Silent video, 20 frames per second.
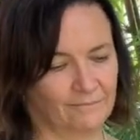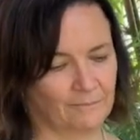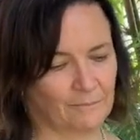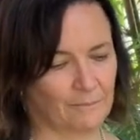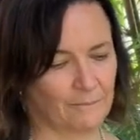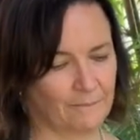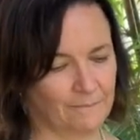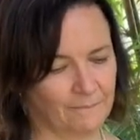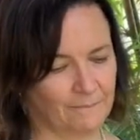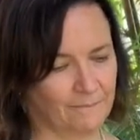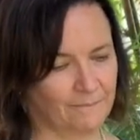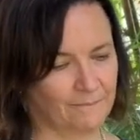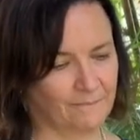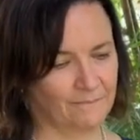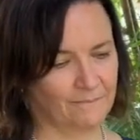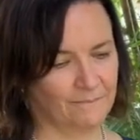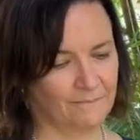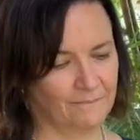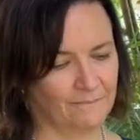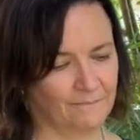
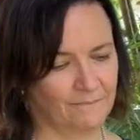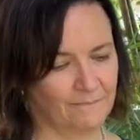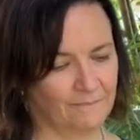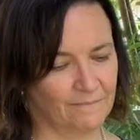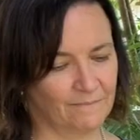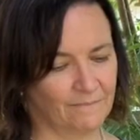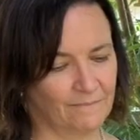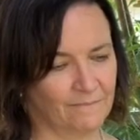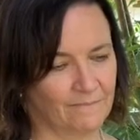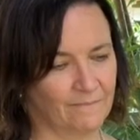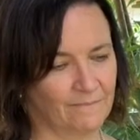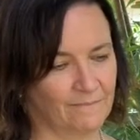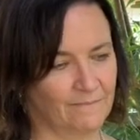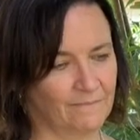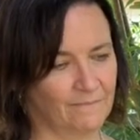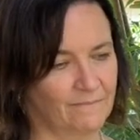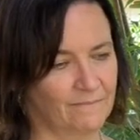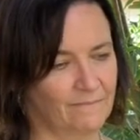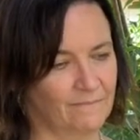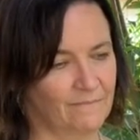
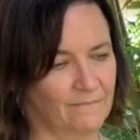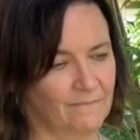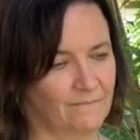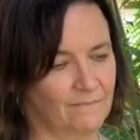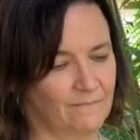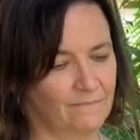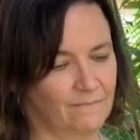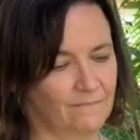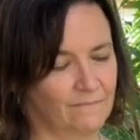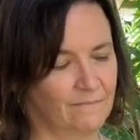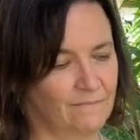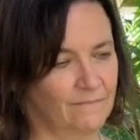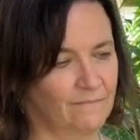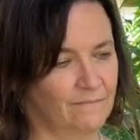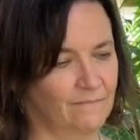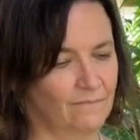(silent)